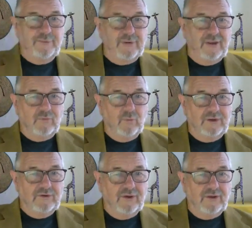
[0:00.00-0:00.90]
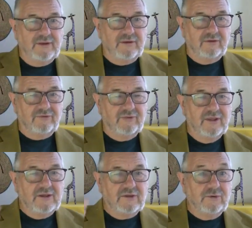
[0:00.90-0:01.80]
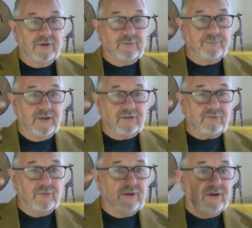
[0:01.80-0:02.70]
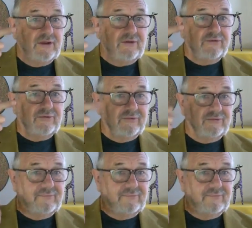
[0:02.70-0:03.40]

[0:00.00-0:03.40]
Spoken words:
out 1 kindness, you'll get back 3 kindnesses.